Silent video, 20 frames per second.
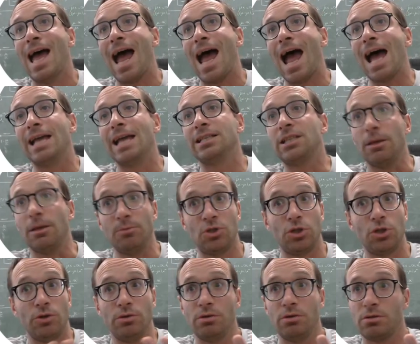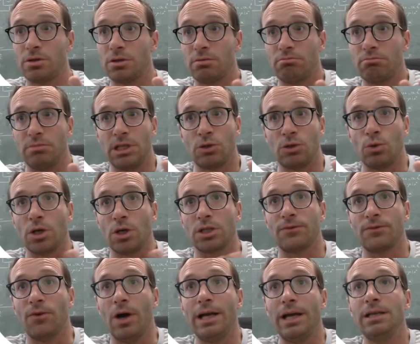And some students, this
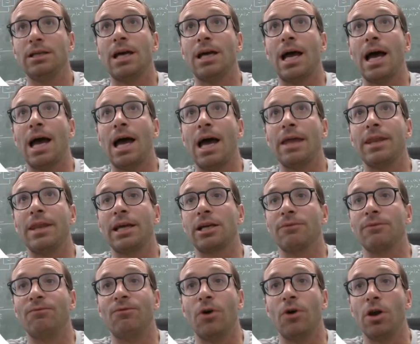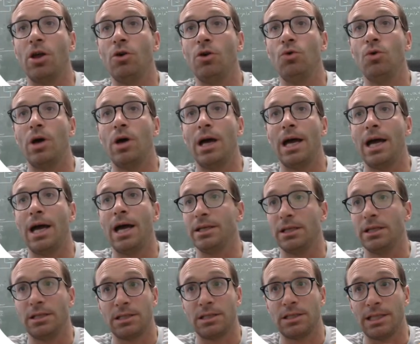works fine and they can follow
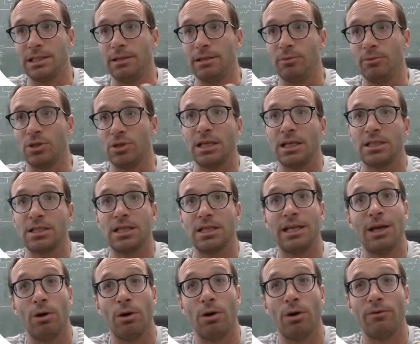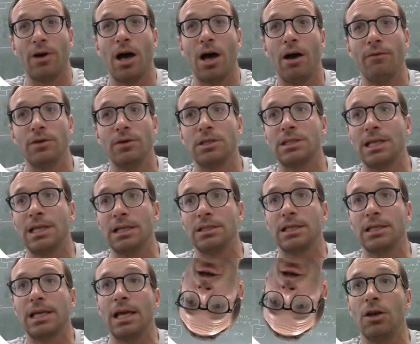and understand simultaneously. However, others tend
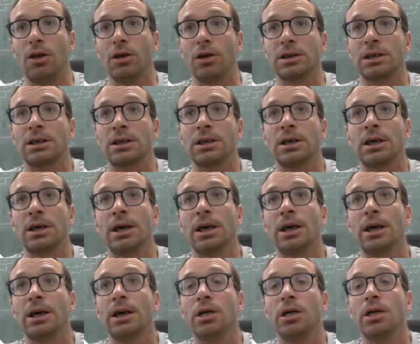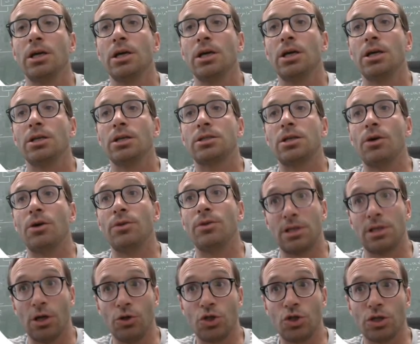to get lost. So the
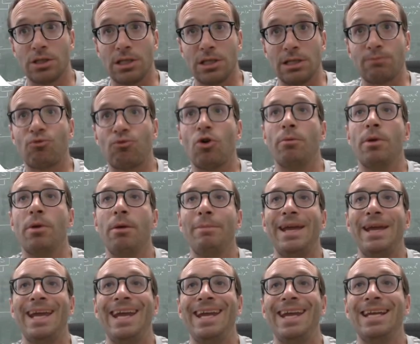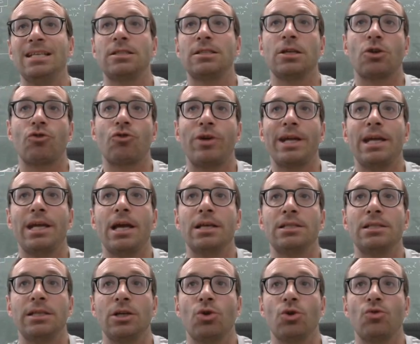solution to this problem is to create a
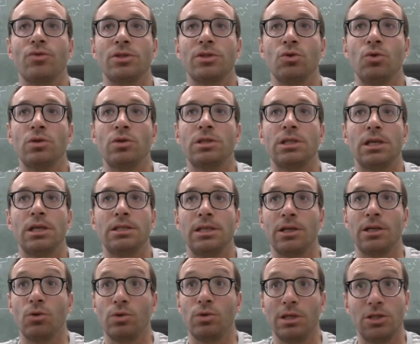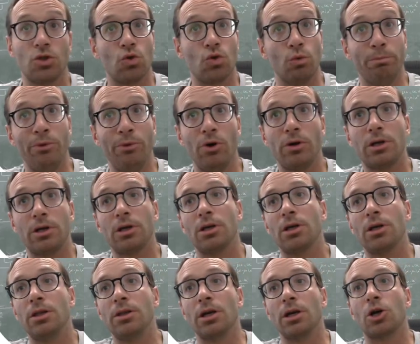single resource, a single digital book
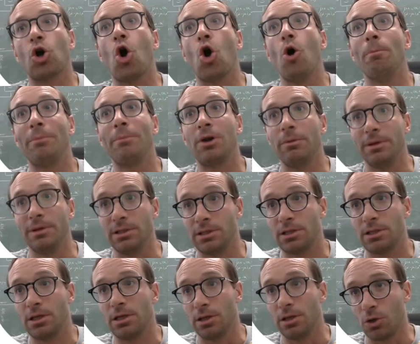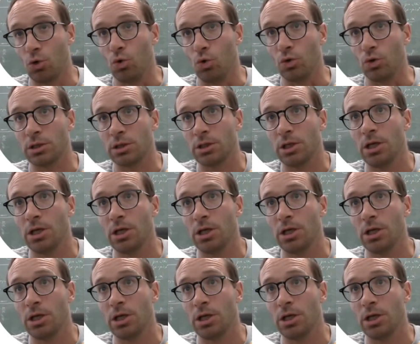that complements the course.